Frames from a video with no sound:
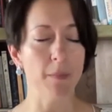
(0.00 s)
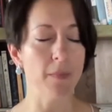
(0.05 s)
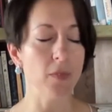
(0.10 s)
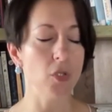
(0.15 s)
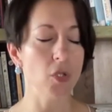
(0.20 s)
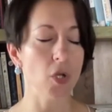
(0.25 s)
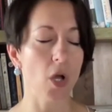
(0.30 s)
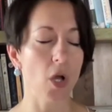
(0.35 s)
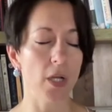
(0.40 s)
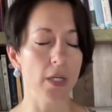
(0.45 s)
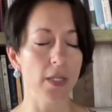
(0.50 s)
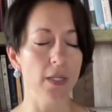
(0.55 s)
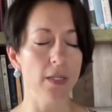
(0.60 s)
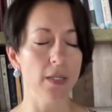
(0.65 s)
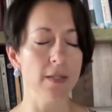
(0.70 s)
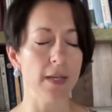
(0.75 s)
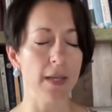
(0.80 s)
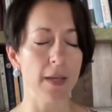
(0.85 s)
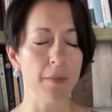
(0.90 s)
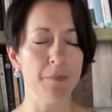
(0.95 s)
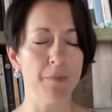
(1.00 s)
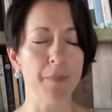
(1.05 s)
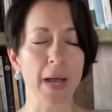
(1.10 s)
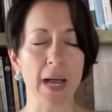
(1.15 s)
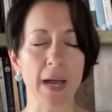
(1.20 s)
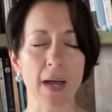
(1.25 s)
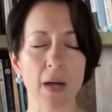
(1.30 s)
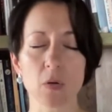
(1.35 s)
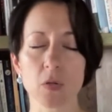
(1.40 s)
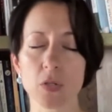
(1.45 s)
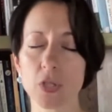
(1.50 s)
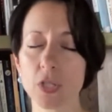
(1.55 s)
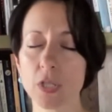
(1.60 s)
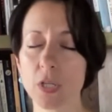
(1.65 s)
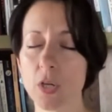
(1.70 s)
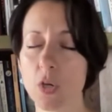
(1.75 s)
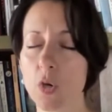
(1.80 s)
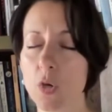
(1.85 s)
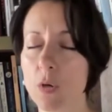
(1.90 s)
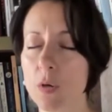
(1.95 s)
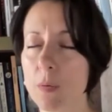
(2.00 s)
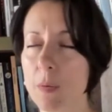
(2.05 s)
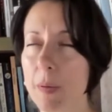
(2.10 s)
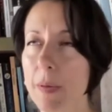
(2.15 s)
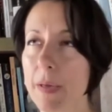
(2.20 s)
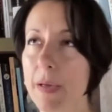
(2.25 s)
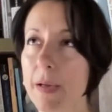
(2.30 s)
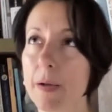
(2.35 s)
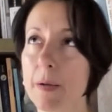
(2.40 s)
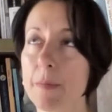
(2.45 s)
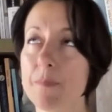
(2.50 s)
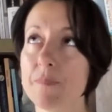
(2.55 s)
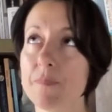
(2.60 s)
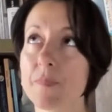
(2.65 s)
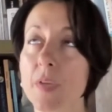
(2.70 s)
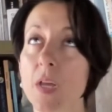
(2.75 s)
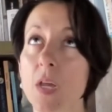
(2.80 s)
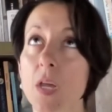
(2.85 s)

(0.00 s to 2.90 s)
talking about um,